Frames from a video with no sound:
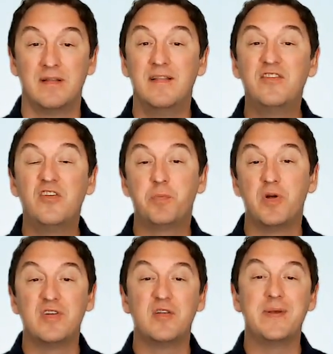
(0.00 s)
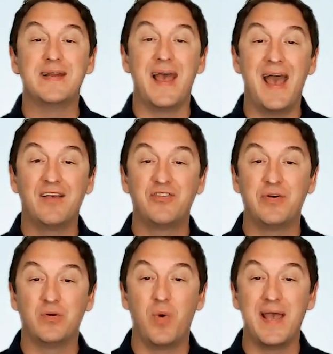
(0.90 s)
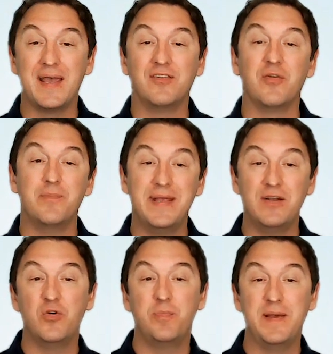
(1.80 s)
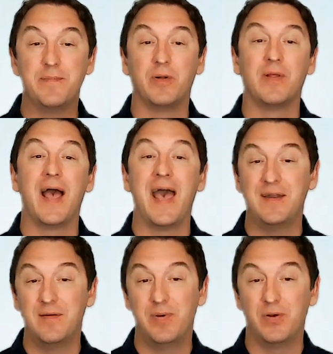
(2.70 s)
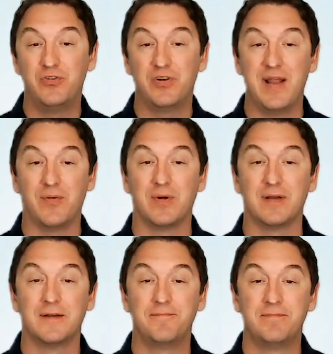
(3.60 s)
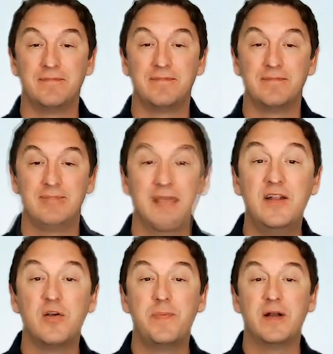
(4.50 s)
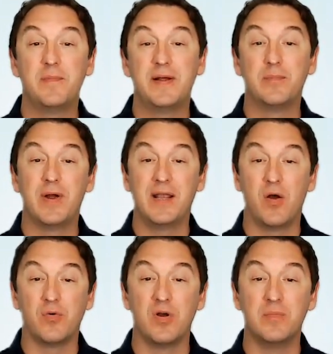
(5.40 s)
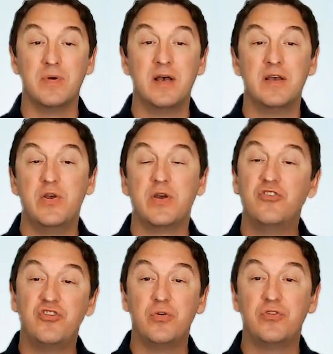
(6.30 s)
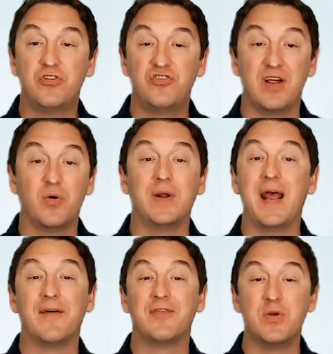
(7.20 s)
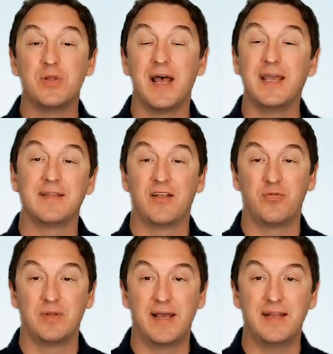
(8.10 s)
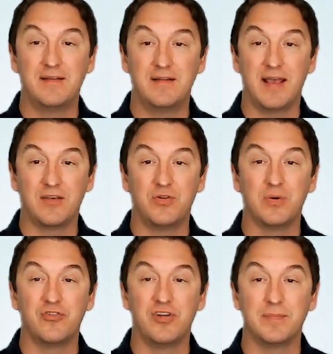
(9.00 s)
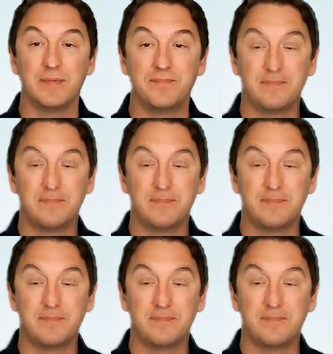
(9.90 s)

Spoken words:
This has proven to be an excellent way to meet new people and build your network. In your peer-to-peer breakout room, you can choose to share whatever you like that's related to tech stewardship.